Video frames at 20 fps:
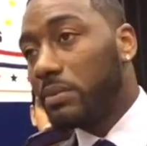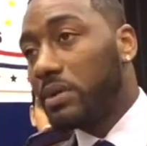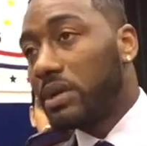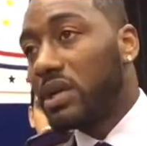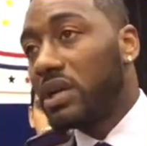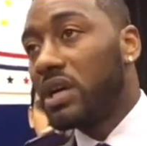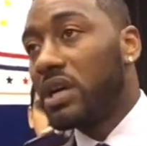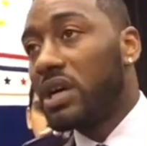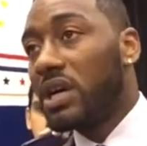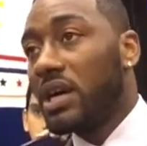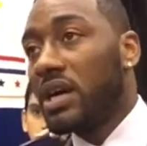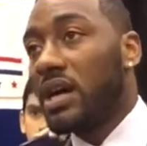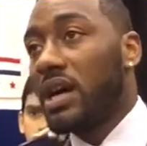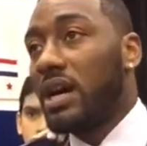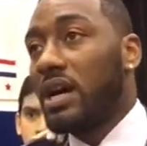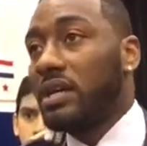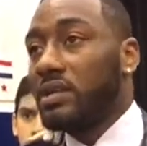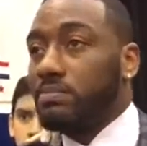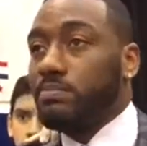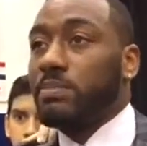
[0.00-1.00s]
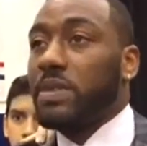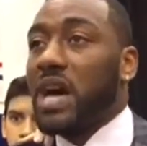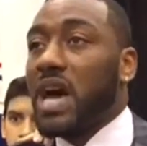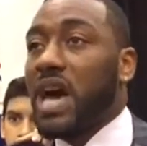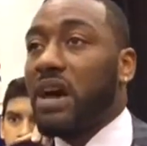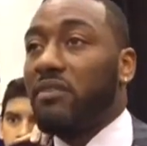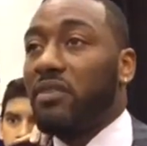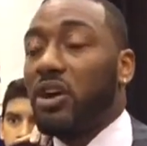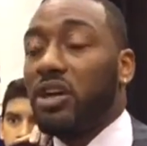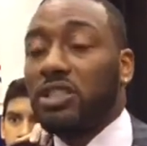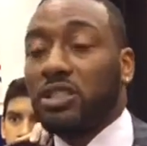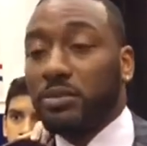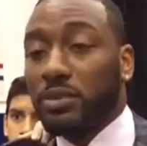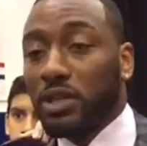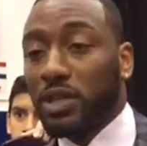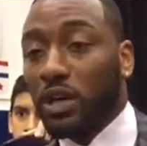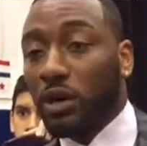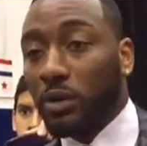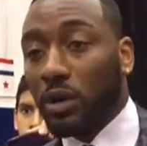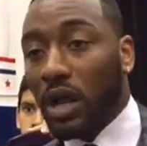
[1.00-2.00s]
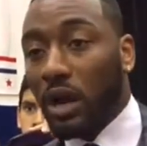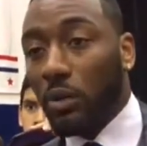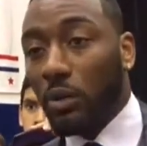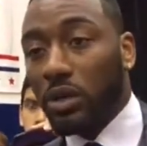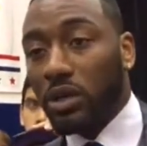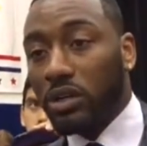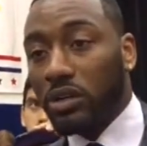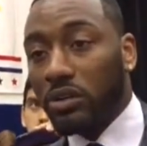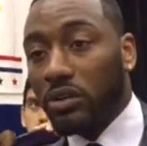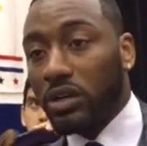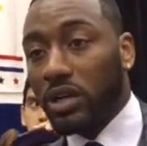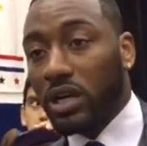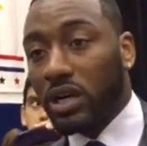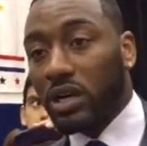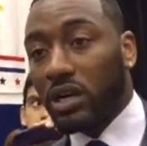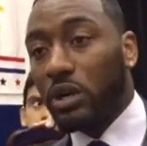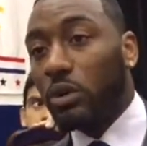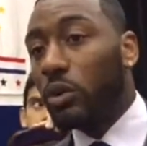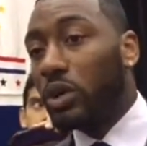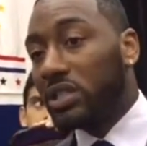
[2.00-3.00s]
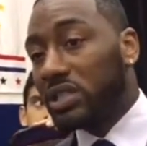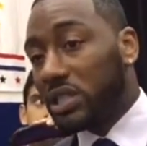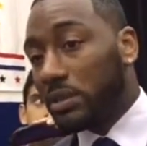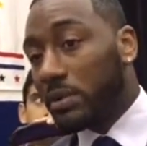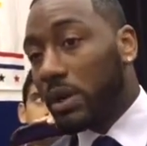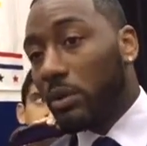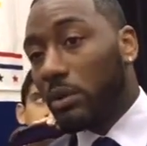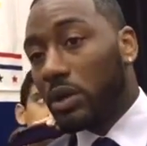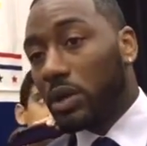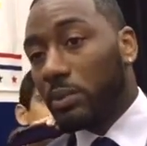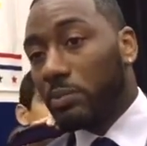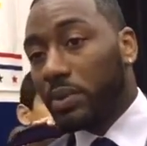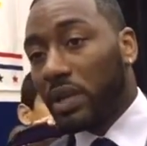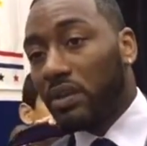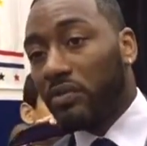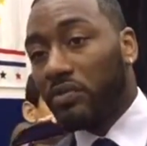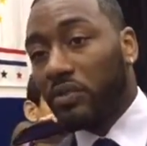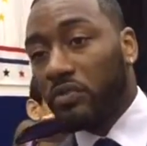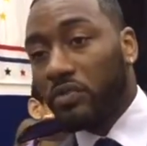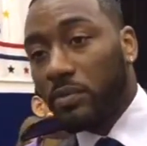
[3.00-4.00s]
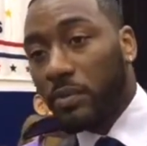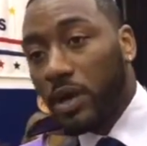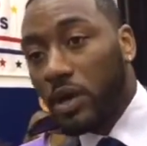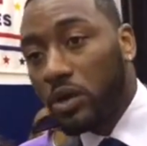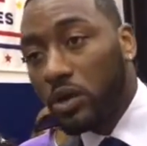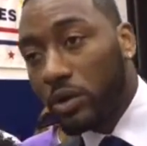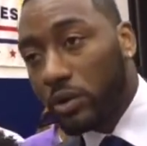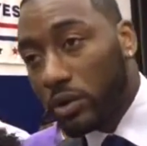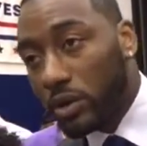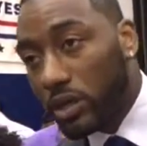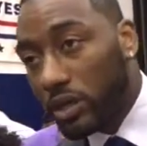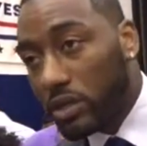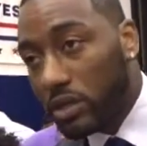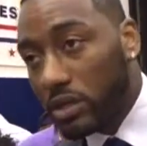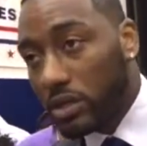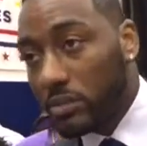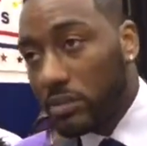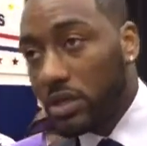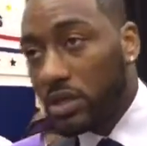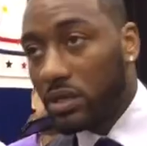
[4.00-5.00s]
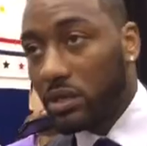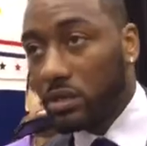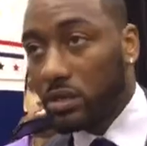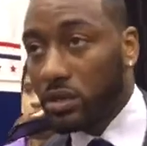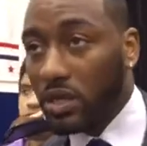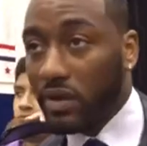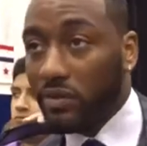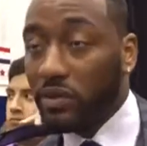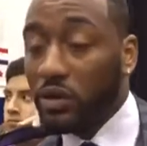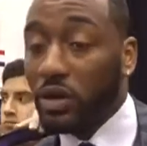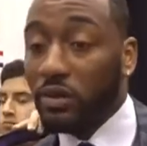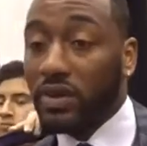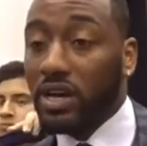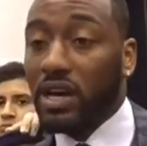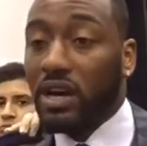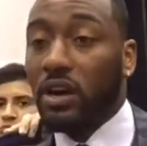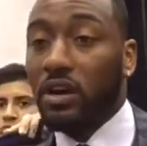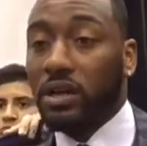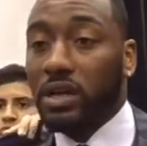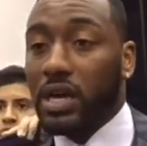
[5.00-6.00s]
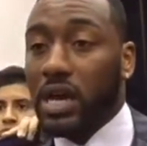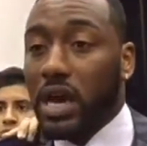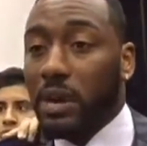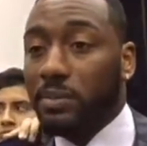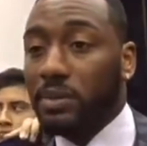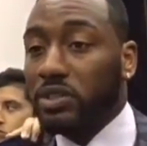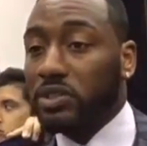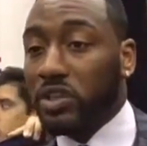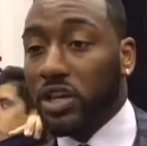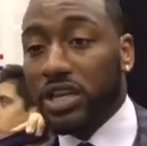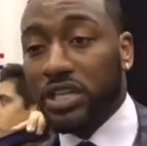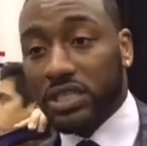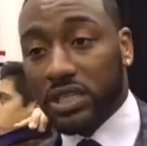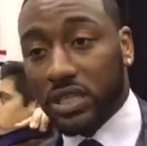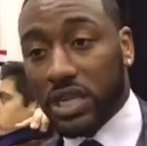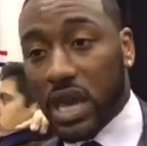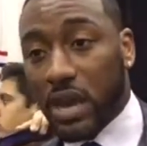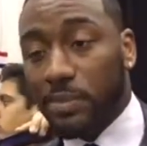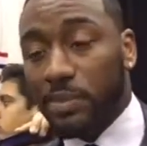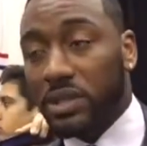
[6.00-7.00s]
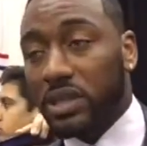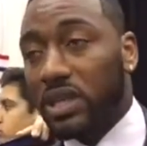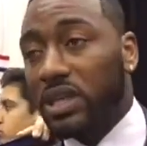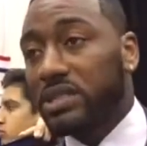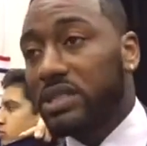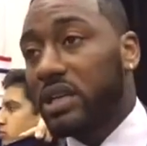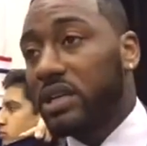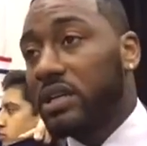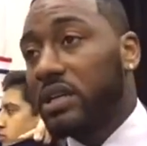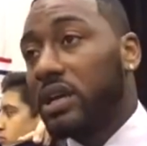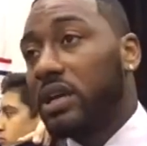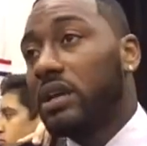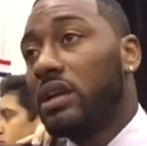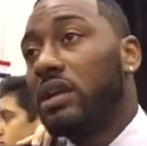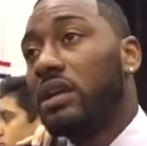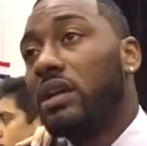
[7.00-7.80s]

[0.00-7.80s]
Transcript: But I, I have ultimate goal, what I want to do here. I know what team I want to play for for my whole career. I mean, you never know if that all can happen. Trades can happen, things like that.